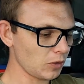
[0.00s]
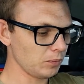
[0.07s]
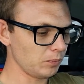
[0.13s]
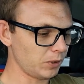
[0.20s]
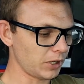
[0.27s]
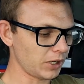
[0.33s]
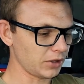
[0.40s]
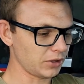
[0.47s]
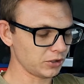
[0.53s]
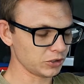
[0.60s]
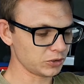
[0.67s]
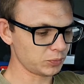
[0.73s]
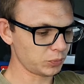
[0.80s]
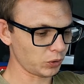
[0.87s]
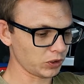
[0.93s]
But at
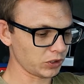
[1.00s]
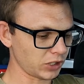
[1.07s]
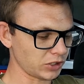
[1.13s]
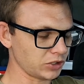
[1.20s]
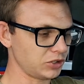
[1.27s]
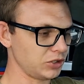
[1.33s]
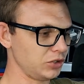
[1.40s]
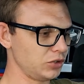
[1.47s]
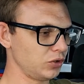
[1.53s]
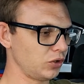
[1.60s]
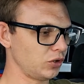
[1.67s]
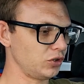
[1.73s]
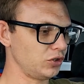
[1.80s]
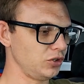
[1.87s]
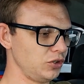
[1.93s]
this point I just need to
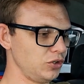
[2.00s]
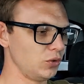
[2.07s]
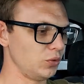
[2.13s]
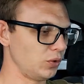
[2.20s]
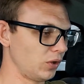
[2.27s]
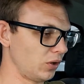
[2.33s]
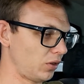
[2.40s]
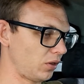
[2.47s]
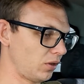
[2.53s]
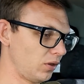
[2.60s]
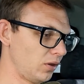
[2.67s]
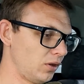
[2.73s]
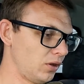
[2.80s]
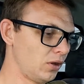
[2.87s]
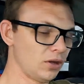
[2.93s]
continue with
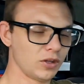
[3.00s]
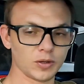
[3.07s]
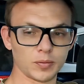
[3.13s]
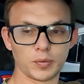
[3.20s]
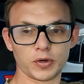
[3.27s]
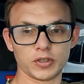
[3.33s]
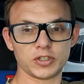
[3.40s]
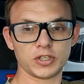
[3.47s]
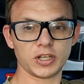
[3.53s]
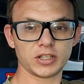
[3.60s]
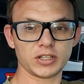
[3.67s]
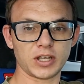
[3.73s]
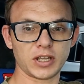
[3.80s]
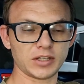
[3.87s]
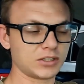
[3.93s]
the
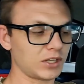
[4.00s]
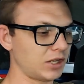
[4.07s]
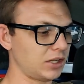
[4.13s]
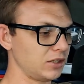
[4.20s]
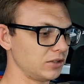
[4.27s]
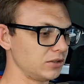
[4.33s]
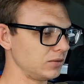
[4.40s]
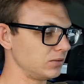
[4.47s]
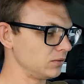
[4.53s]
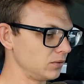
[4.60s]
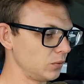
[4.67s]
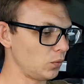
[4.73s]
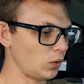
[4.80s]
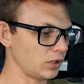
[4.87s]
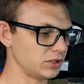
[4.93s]
project and take it
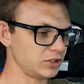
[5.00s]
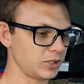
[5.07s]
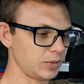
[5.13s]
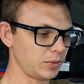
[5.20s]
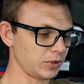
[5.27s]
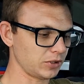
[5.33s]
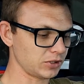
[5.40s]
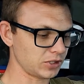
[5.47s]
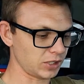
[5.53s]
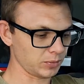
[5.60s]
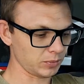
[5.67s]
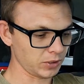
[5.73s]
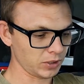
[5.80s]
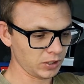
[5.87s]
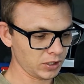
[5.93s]
one step at a time.
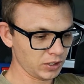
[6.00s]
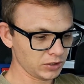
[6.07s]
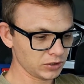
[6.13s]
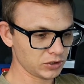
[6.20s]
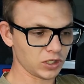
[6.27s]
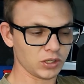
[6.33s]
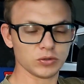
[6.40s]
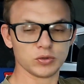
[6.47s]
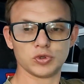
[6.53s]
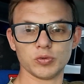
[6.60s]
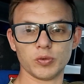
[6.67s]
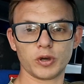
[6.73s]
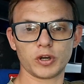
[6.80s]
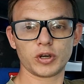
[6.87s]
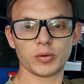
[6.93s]
So
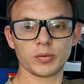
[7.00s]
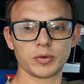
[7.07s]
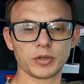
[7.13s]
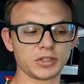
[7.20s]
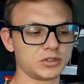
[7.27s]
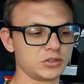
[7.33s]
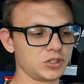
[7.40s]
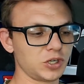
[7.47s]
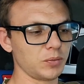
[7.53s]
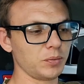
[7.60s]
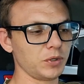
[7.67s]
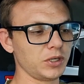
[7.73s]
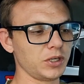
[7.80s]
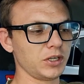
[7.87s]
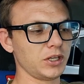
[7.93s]
tomorrow I'm going to jump
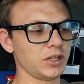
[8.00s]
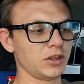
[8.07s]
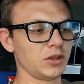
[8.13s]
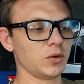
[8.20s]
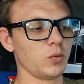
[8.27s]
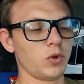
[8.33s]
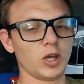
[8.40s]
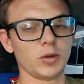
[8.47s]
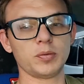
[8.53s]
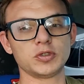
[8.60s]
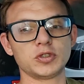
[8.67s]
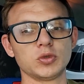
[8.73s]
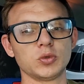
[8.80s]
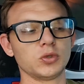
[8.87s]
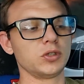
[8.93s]
in and get the wipers
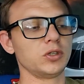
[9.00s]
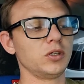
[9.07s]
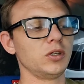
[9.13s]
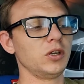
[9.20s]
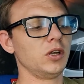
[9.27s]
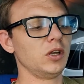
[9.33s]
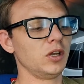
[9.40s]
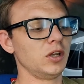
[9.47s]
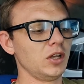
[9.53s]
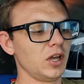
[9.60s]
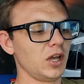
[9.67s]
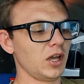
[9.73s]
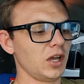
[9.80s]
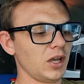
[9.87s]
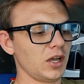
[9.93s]
sorted,
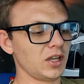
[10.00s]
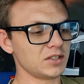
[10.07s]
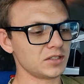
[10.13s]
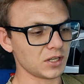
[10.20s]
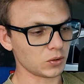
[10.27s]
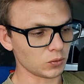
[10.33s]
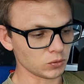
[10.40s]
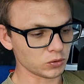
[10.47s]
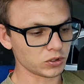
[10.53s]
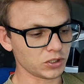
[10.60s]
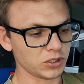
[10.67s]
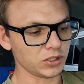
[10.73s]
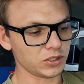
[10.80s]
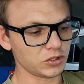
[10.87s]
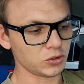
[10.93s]
as that also
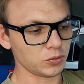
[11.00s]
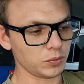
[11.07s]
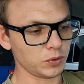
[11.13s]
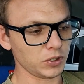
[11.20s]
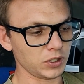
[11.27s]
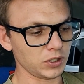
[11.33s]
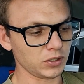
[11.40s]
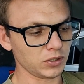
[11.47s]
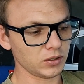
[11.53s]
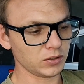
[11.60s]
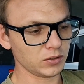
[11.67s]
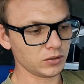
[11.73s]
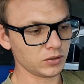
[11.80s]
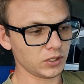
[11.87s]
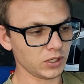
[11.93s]
needs to be
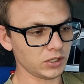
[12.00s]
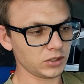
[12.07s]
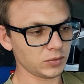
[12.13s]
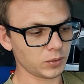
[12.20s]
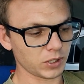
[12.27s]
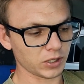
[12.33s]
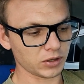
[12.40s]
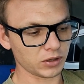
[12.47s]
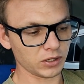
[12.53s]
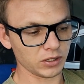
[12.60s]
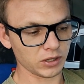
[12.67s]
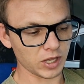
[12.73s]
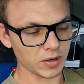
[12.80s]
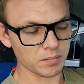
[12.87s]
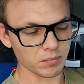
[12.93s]
connected, but I think
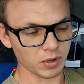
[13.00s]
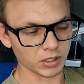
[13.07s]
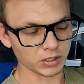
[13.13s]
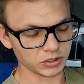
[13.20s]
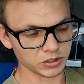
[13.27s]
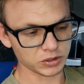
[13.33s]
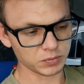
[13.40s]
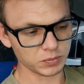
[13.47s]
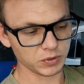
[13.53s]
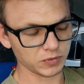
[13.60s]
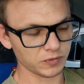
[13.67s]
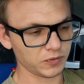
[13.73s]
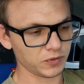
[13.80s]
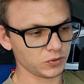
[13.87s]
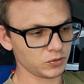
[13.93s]
that might just be a
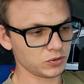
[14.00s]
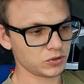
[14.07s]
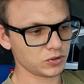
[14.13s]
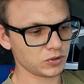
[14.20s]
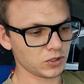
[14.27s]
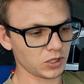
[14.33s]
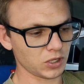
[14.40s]
fuse,